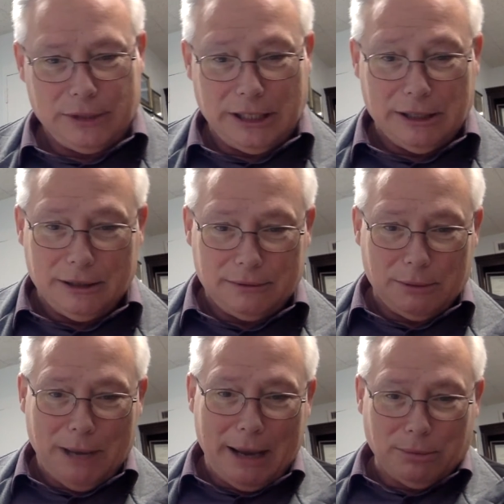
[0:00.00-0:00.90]
See, the
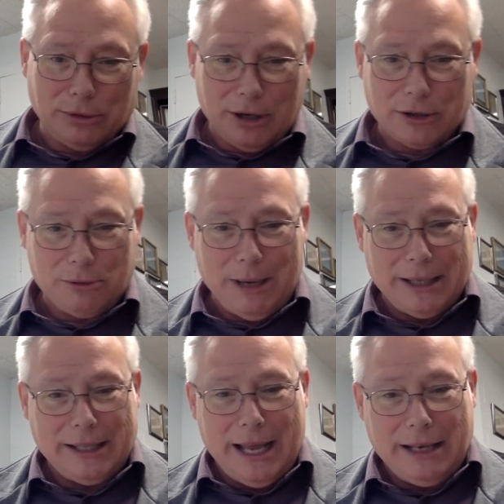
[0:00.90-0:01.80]
Bible talks
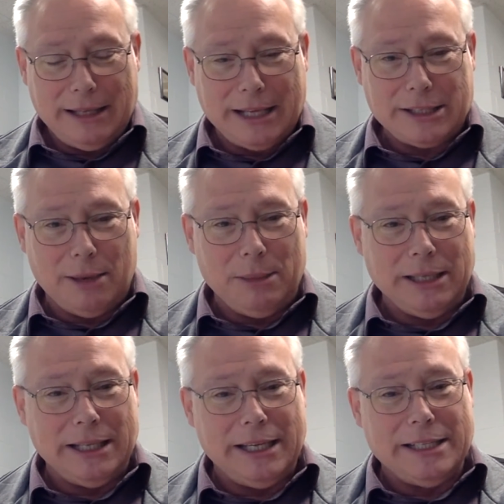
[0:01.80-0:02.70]
about that, and that's coming
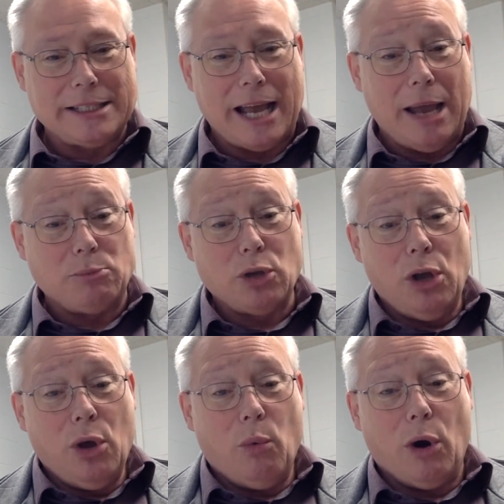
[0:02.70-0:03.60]
in the end times
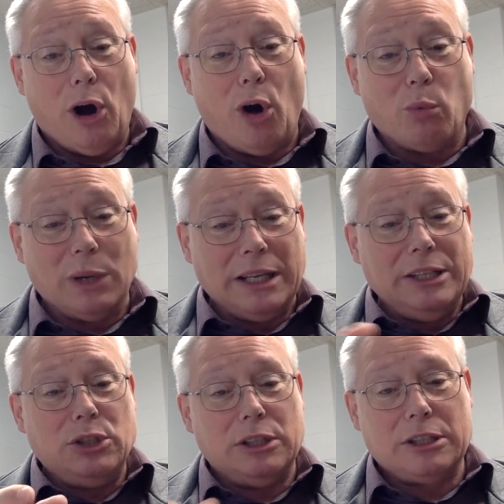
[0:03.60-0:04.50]
where all
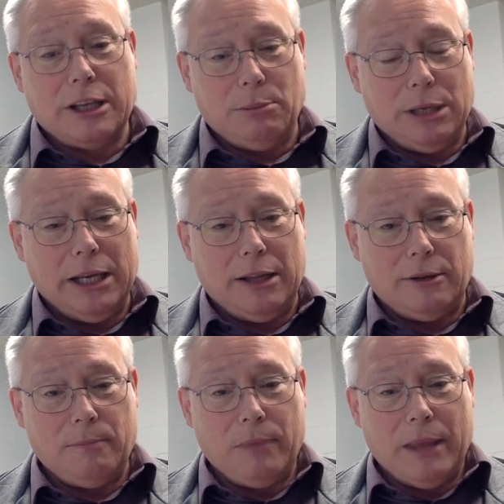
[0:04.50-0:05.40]
religions come together.